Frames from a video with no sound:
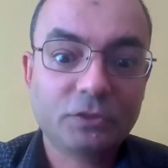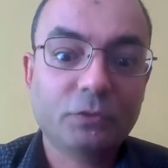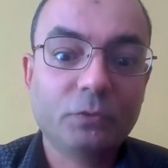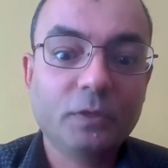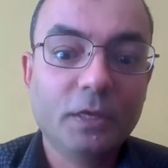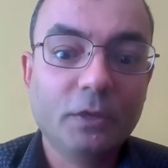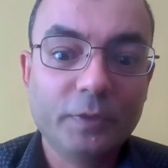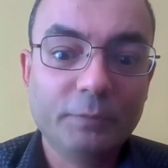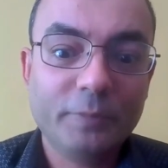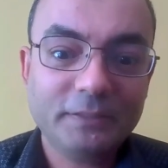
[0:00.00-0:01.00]
So
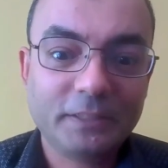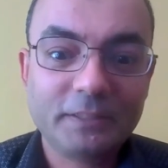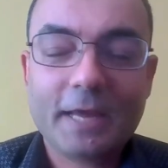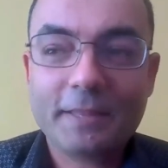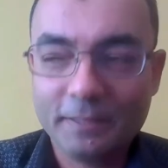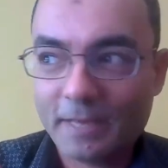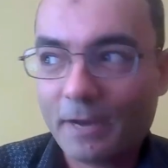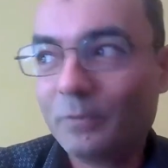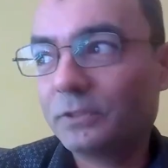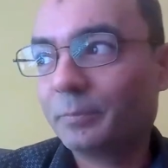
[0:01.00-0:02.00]
we basically, I think
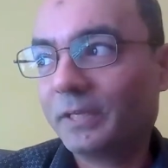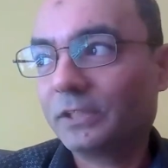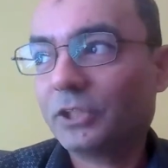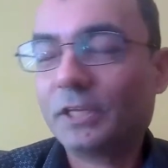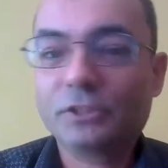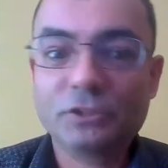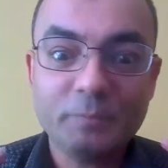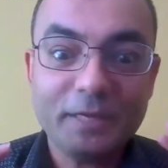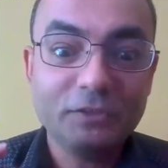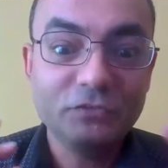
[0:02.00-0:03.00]
that was the biggest challenge is
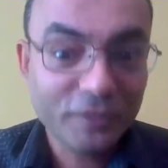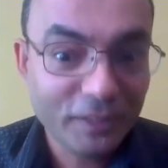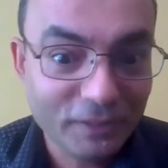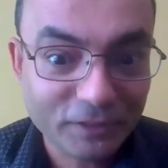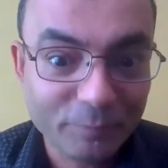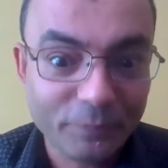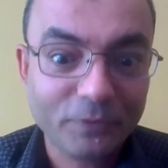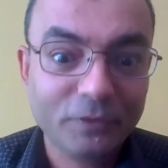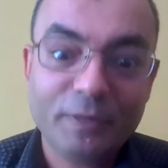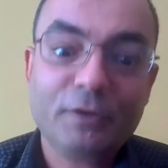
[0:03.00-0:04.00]
make it really
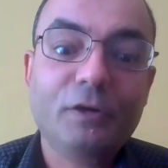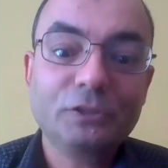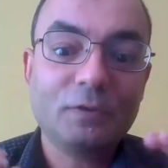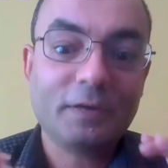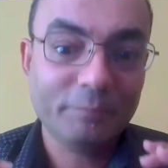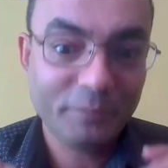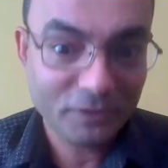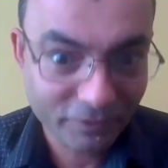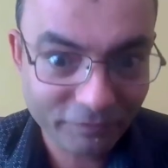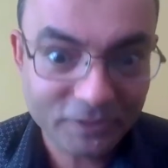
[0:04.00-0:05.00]
simple, but also be
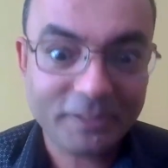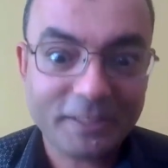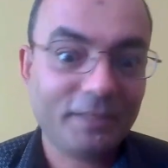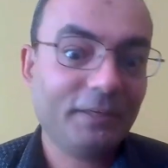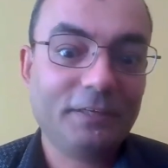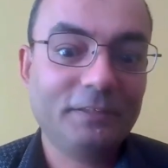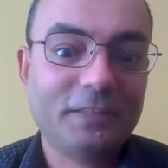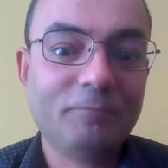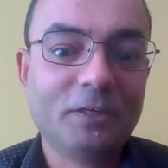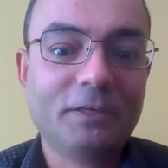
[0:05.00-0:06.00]
sophisticated at the
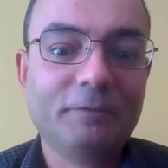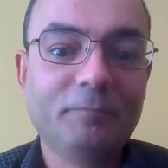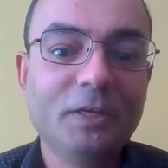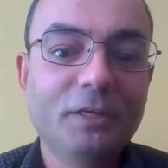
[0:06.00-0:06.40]
same time.